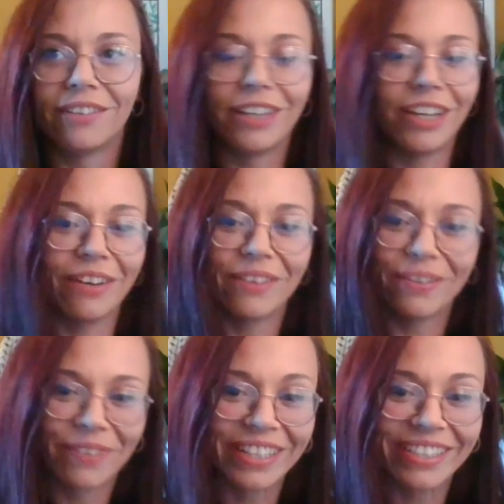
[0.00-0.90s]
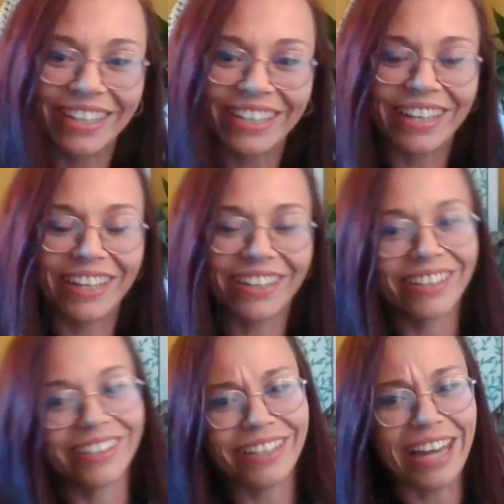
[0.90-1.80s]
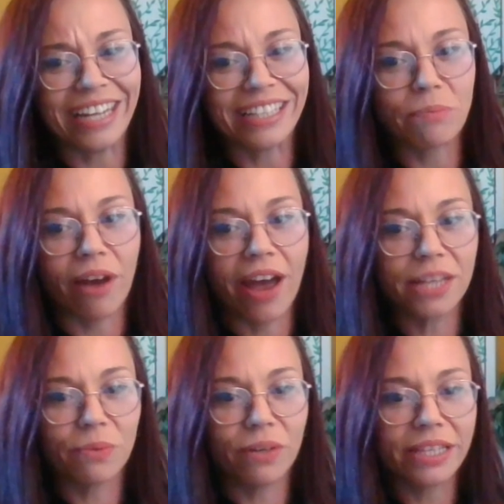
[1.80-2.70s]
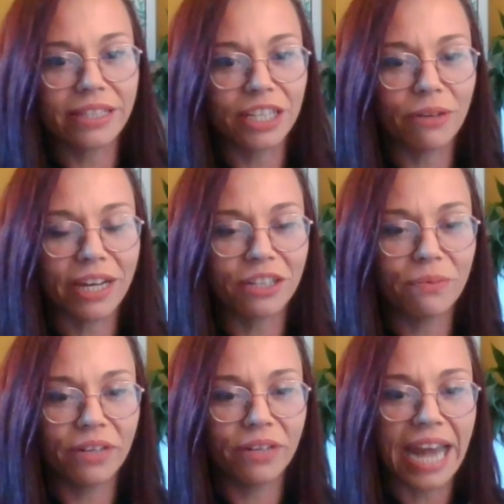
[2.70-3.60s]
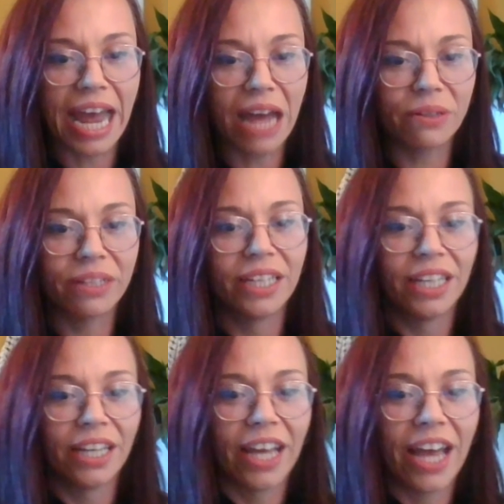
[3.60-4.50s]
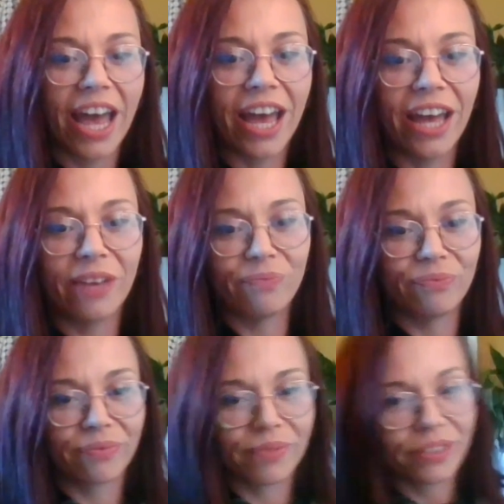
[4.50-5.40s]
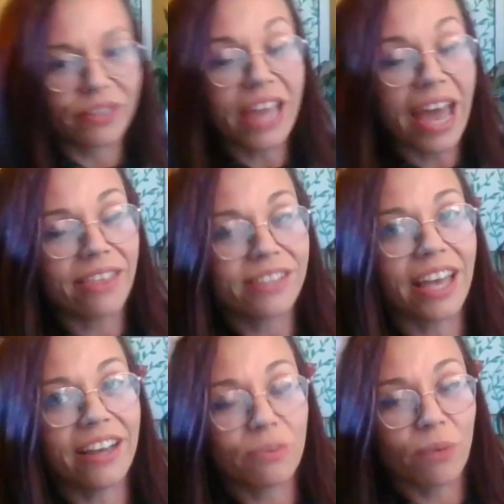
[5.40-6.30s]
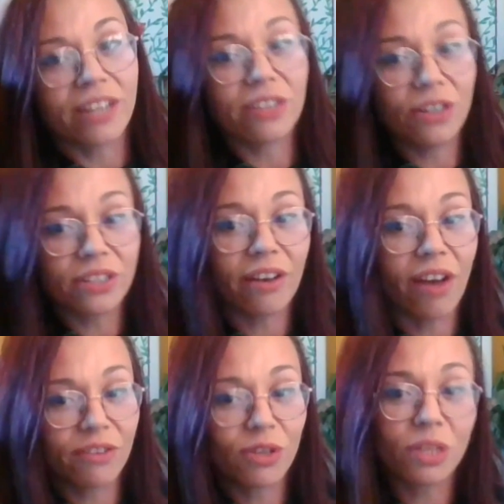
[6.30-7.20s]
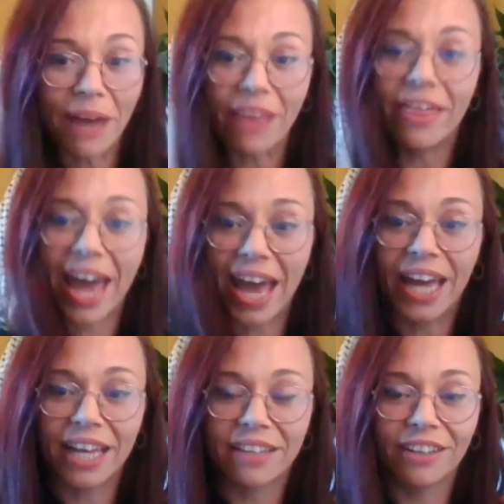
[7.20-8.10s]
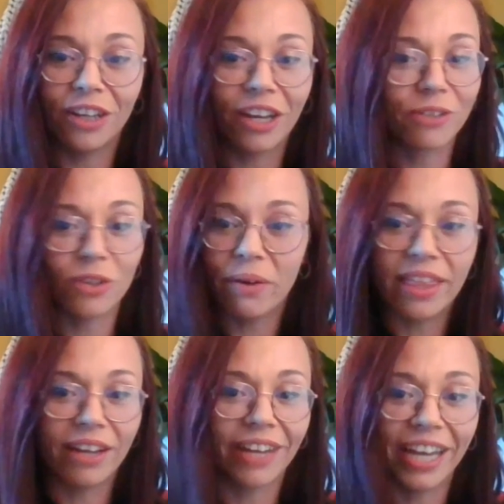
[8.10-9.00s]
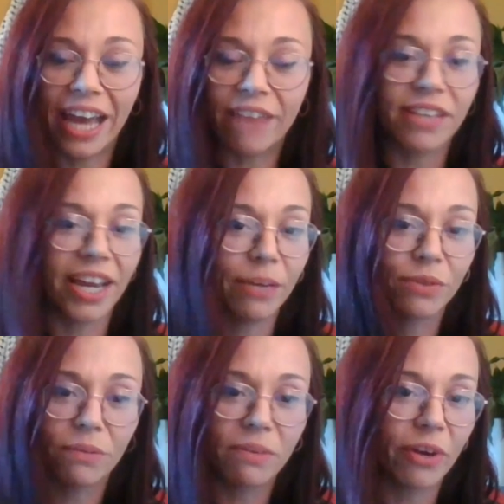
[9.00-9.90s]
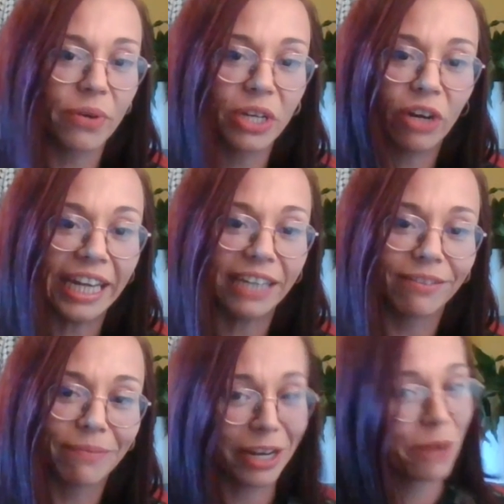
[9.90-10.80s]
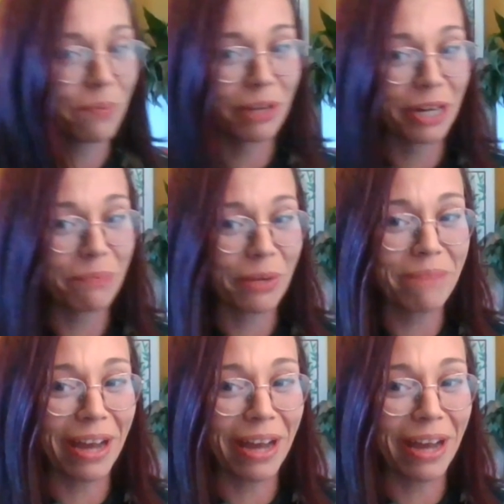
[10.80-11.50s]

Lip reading: is it any surprise we're in the situation we're in now? So yeah, as soon as I kind of talked about that, straight away then he left saying he was going to be voting Green. I hope I'm going to pull